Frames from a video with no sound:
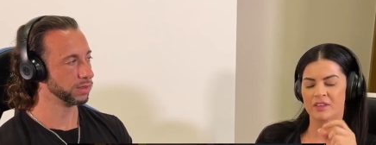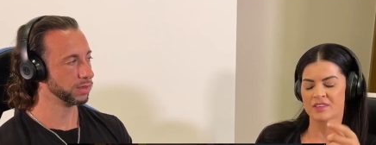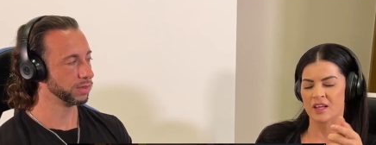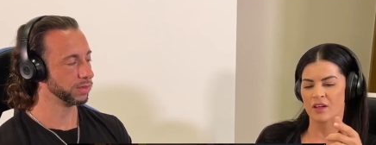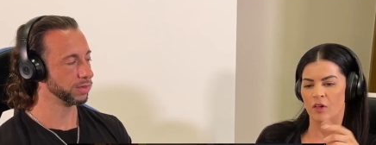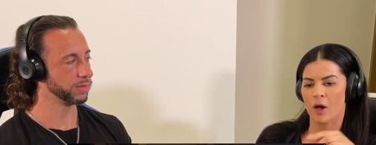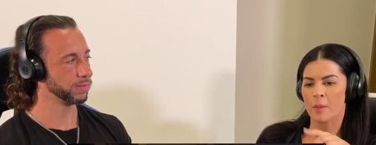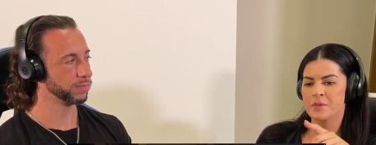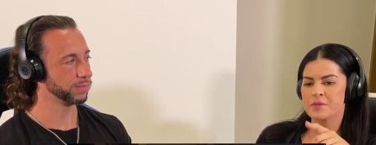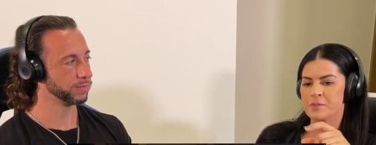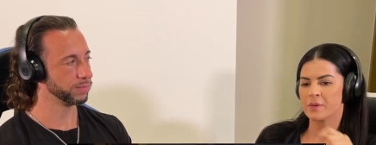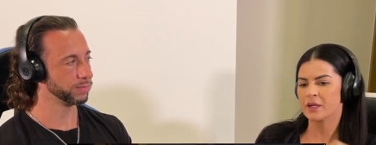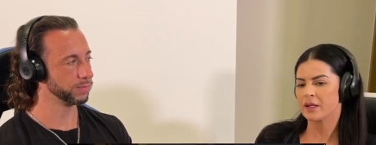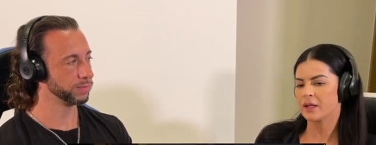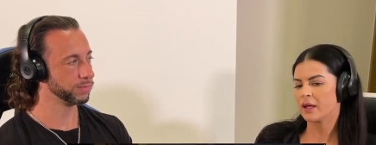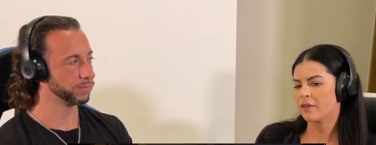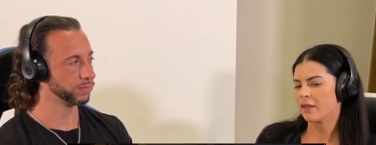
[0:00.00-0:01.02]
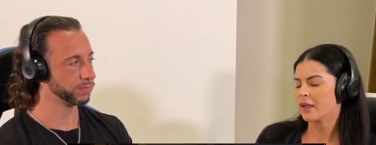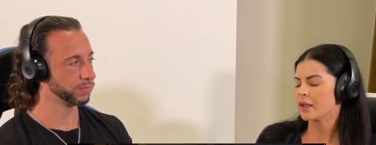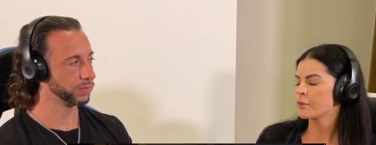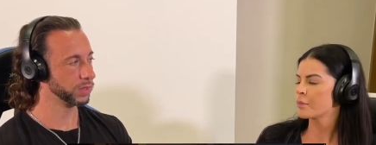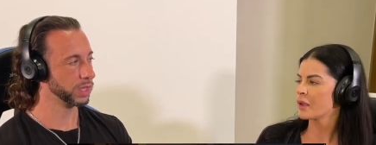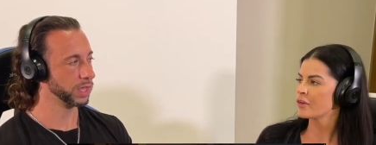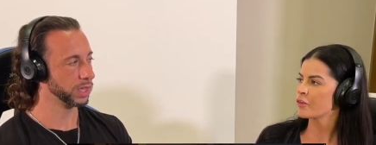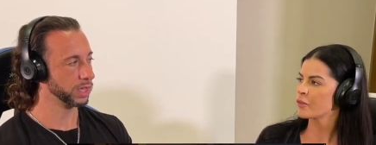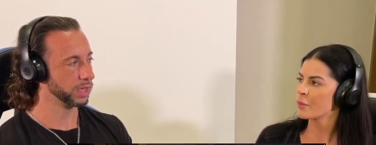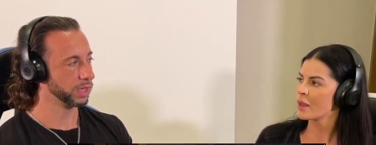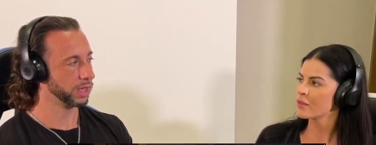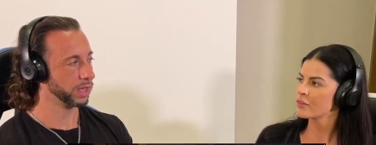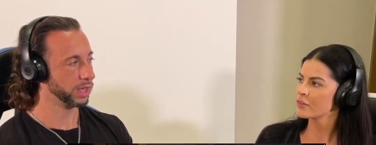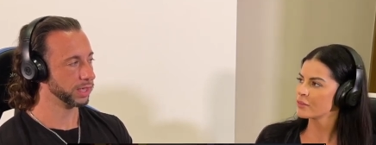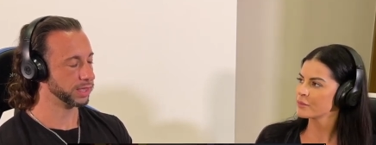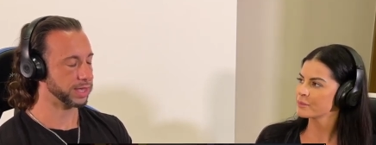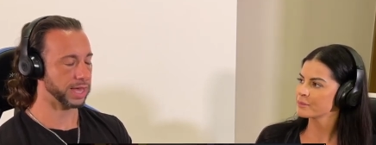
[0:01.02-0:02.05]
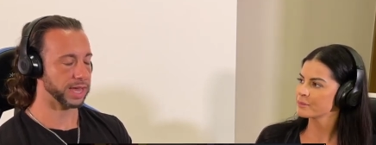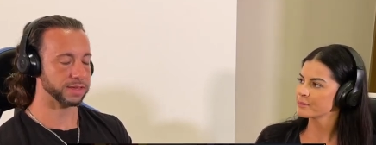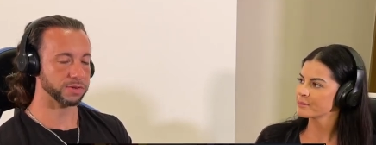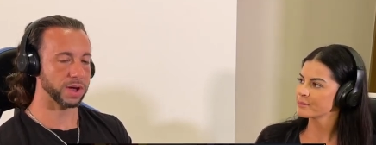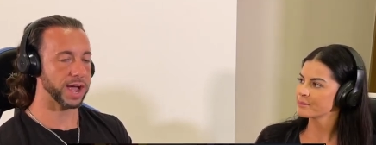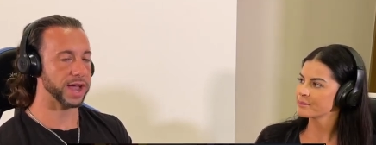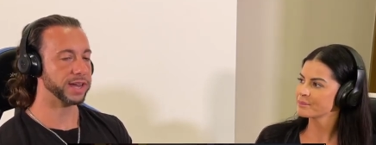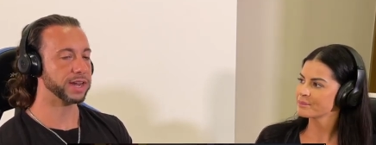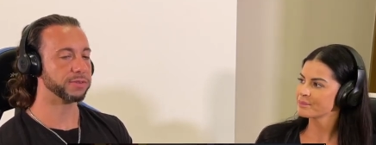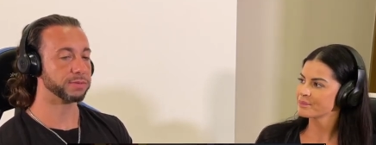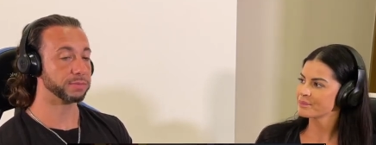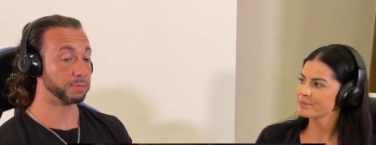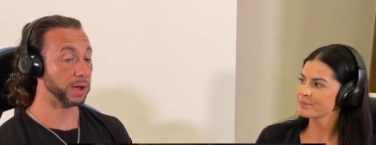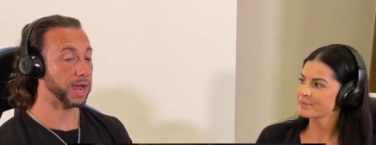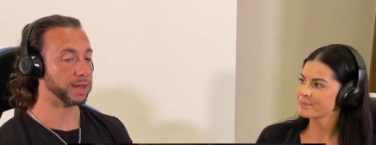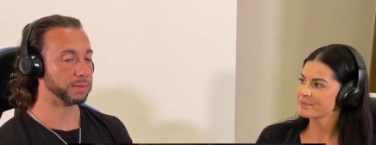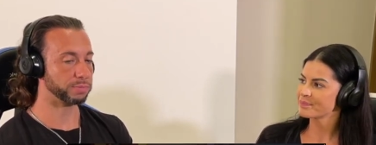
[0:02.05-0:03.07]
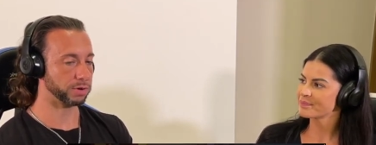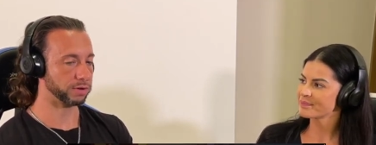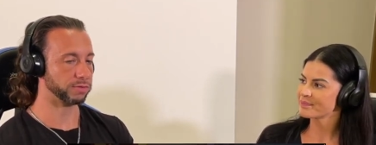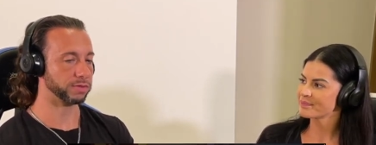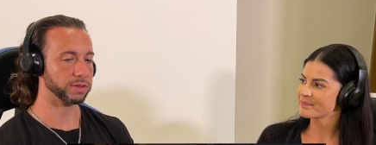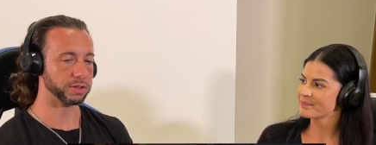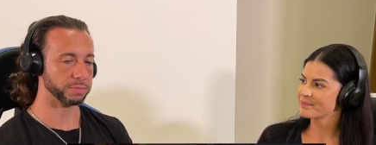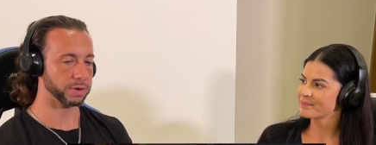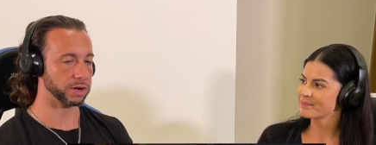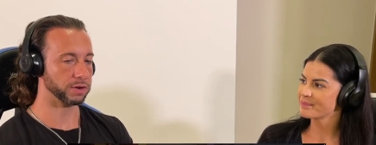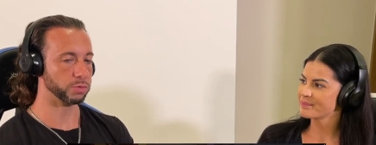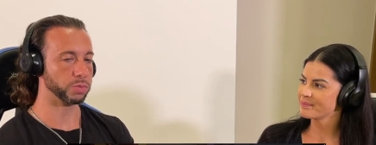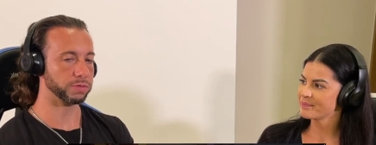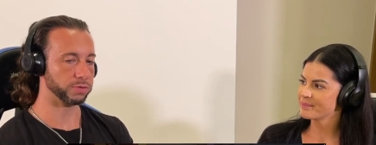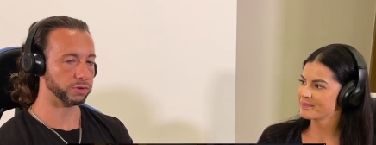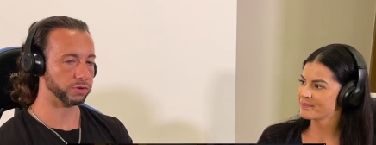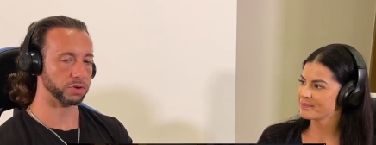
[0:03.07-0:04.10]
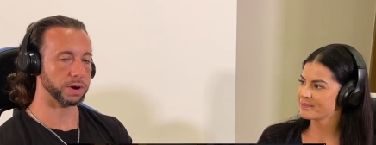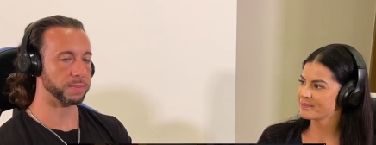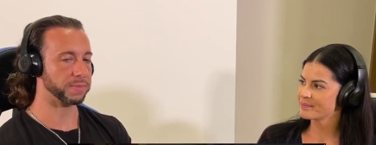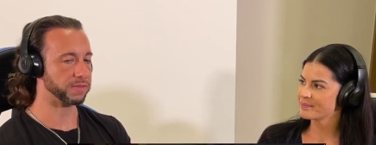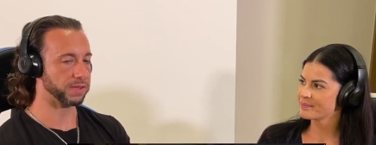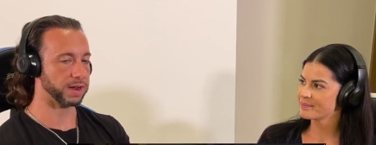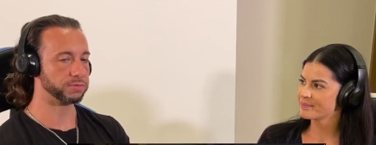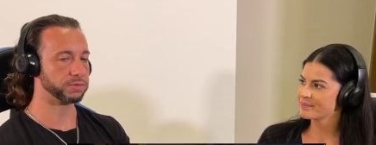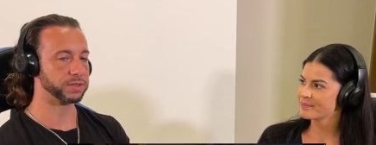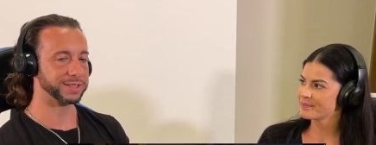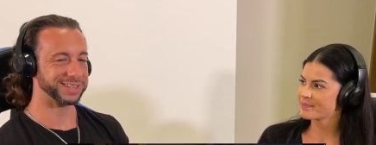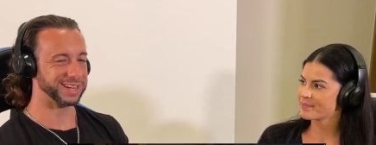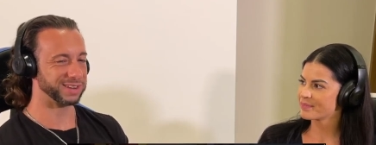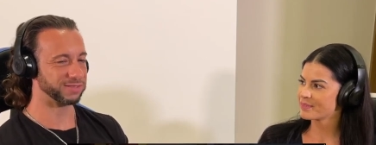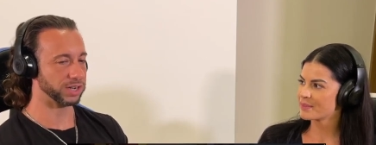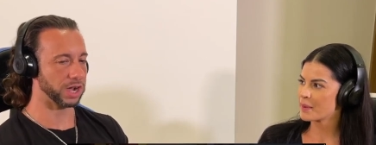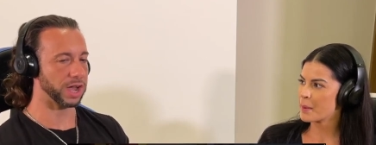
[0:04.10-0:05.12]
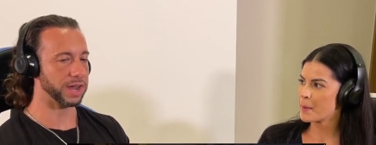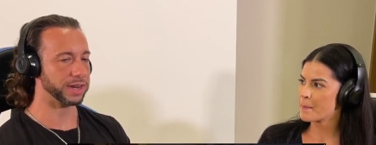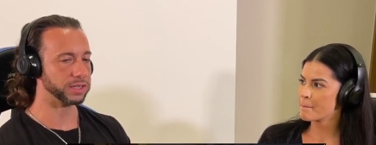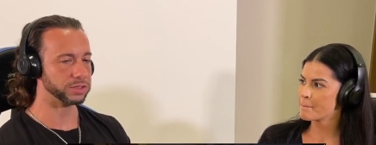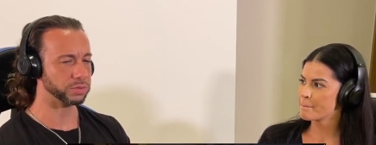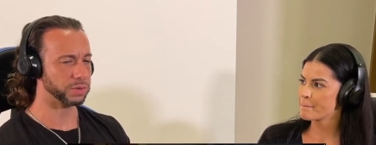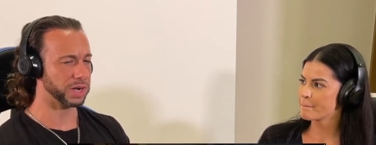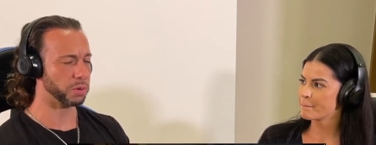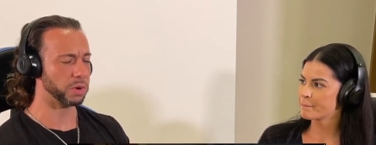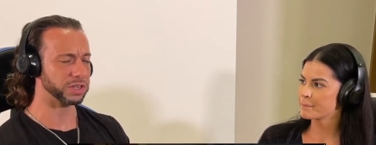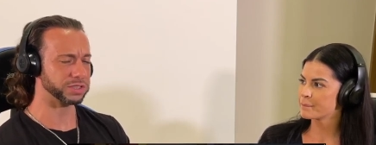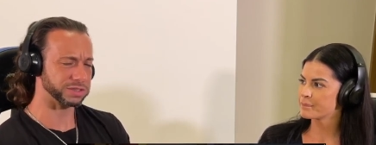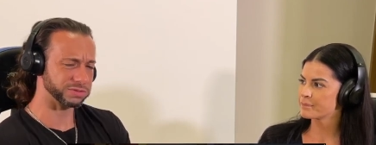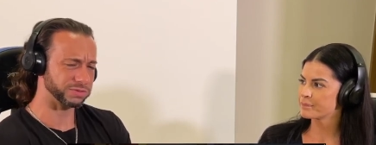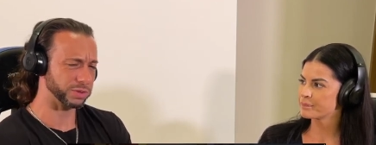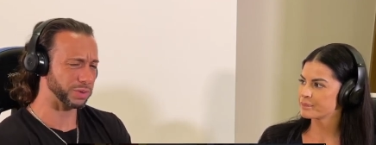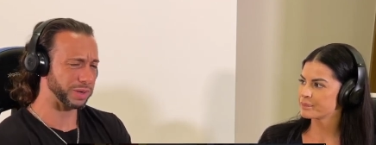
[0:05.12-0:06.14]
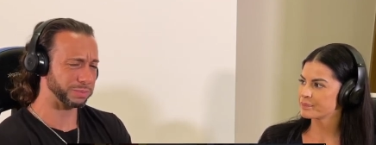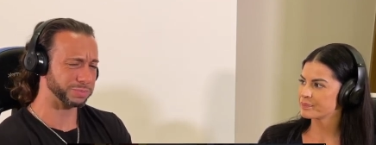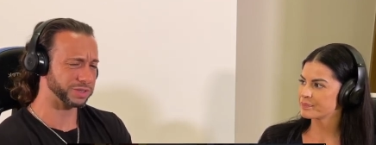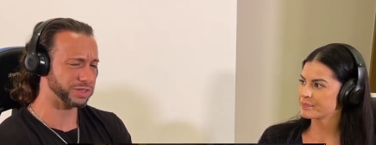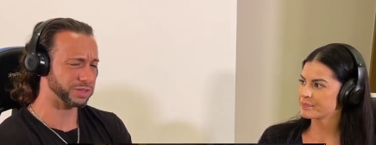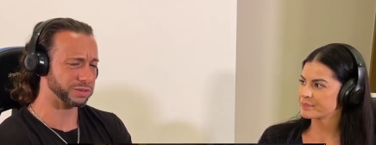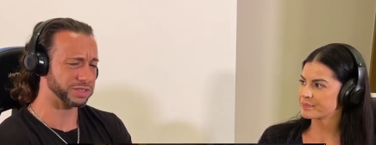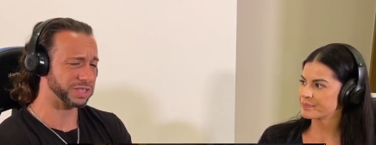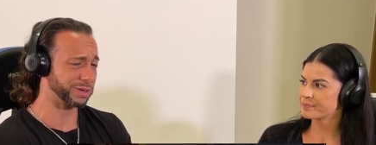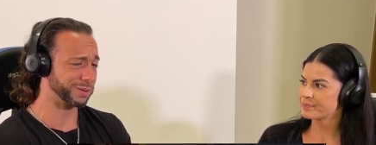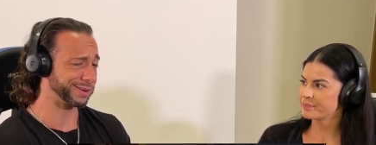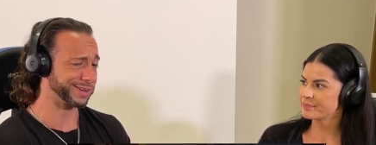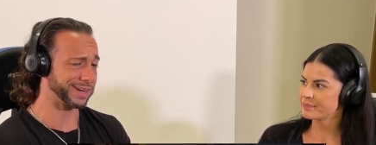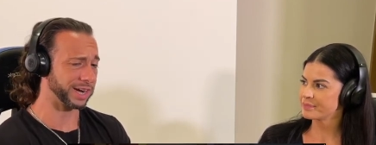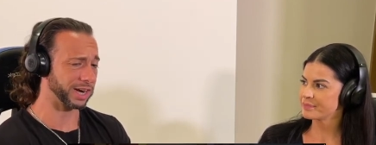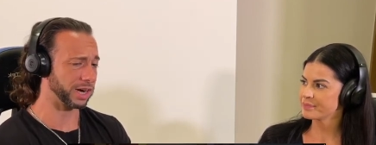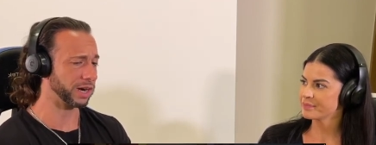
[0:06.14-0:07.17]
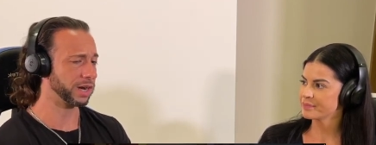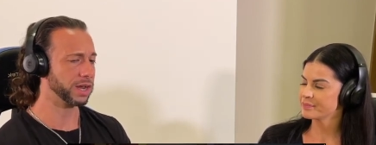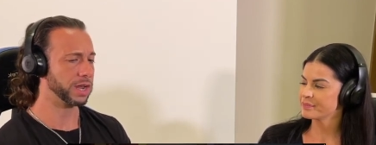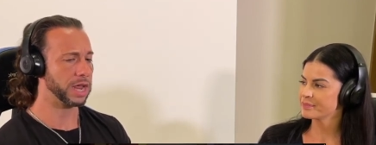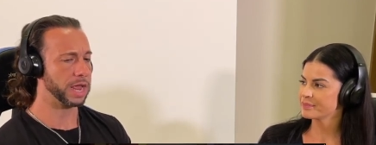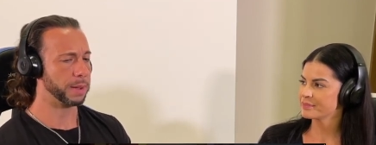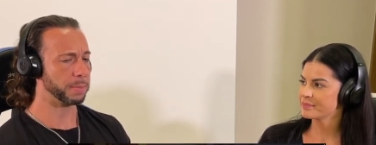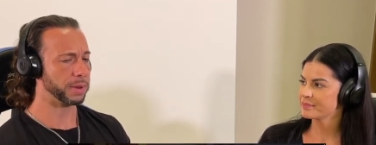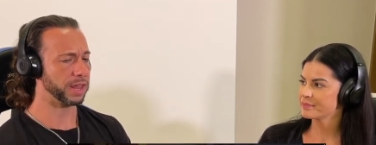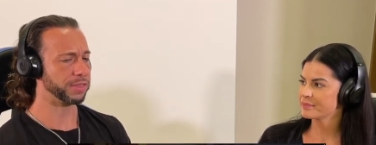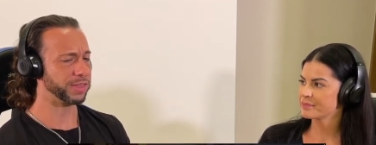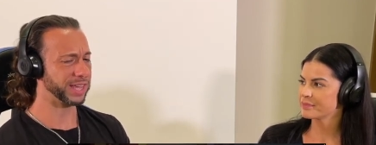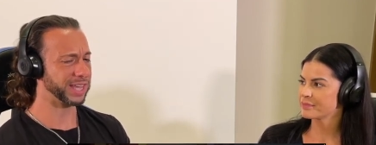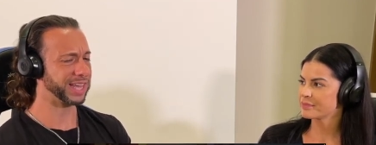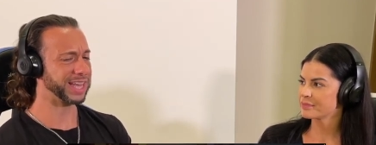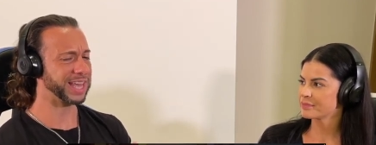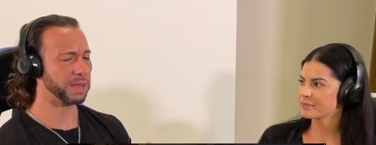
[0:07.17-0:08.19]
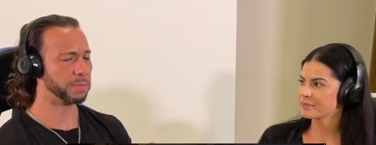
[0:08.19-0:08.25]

Speaker 1: the Cyclops, but I like Bender the best.
Speaker 2: Yeah. So I never my personal experience with Futurama is I really never got into it. I watched a few episodes here and there but I think